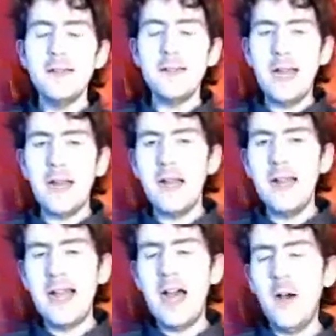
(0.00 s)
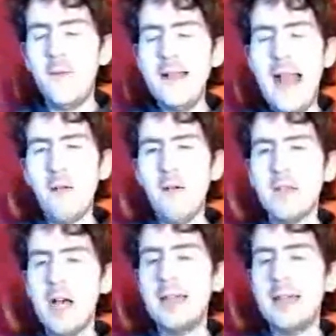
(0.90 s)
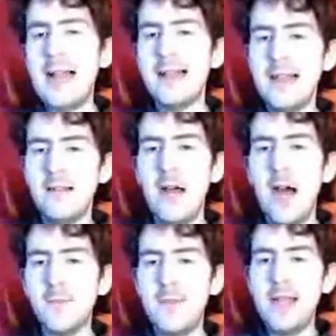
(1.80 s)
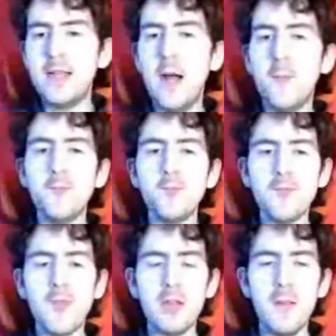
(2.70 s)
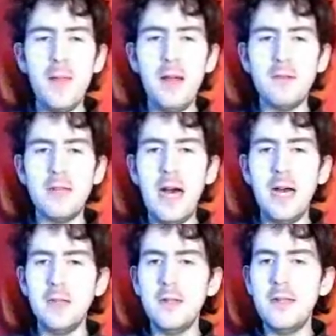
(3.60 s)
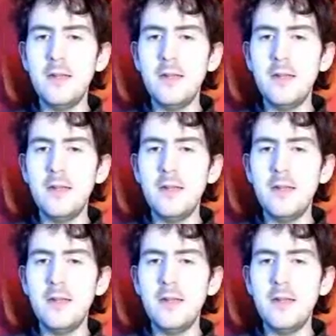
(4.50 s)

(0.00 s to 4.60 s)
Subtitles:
like half an hour or so to get this last bit of the film done.